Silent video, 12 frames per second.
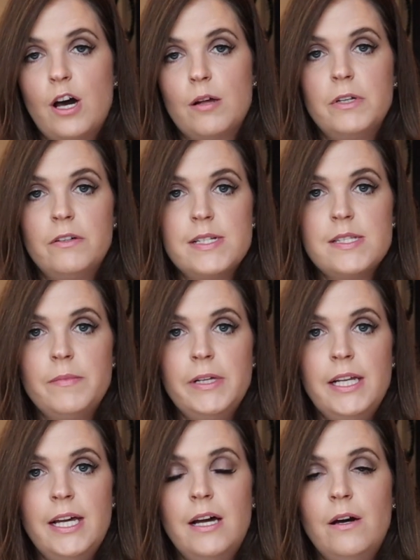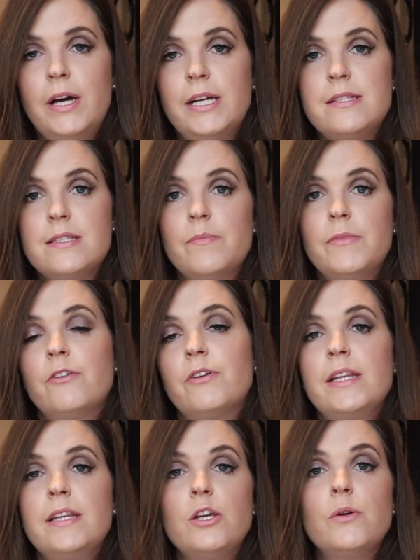on my resume now, and it's something
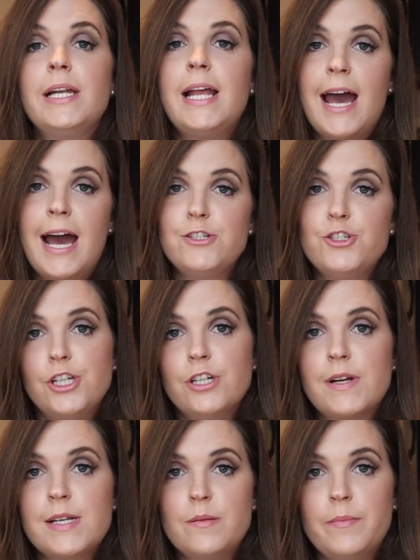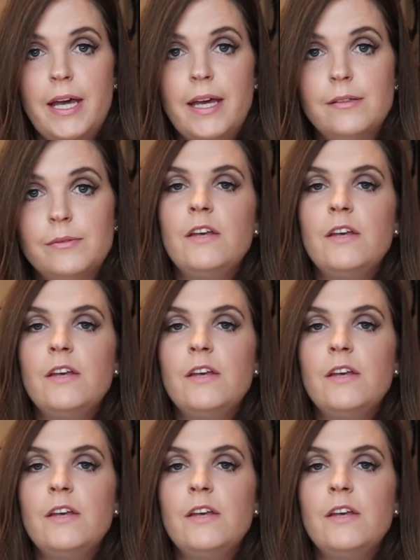great that you can add to your resume.